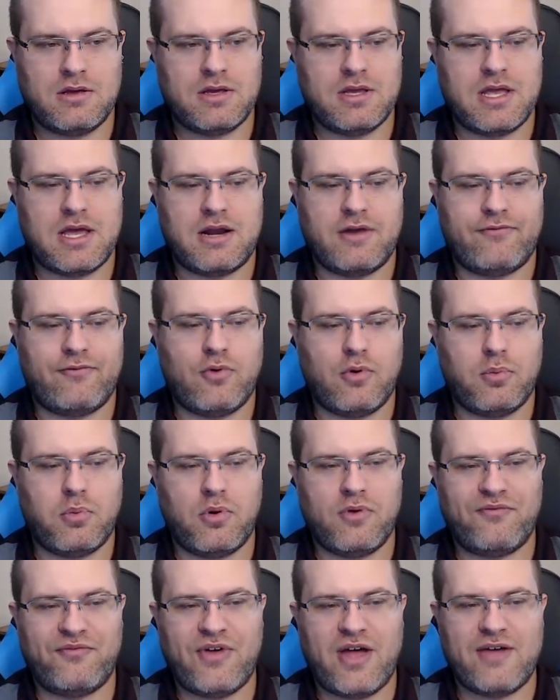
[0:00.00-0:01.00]
He had a
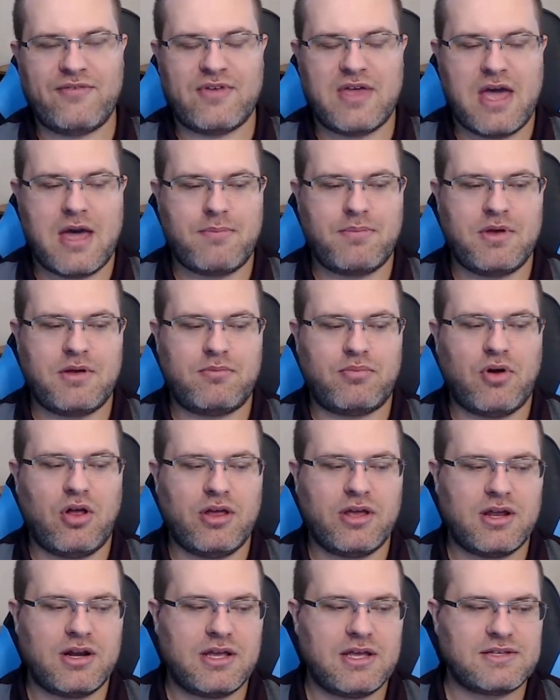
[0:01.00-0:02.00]
4.5 cap hit,
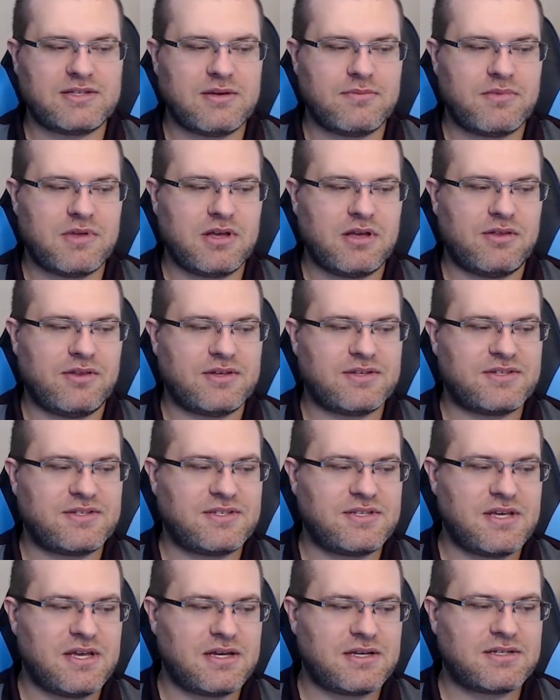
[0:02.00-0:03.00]
probably going to get something in the
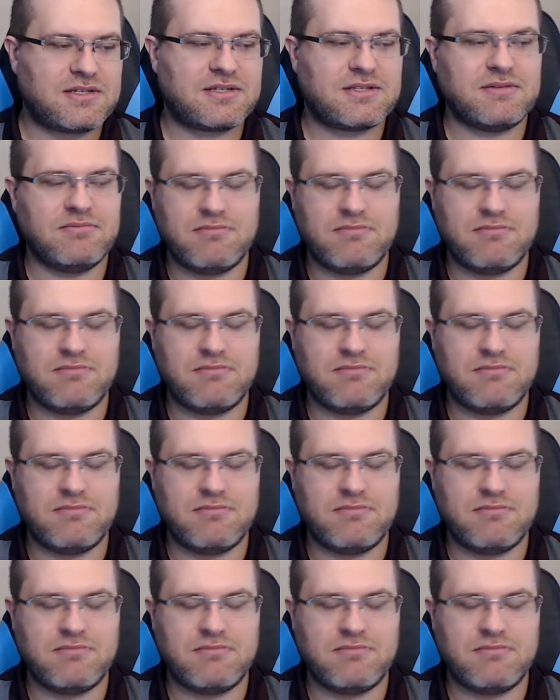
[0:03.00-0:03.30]
$6,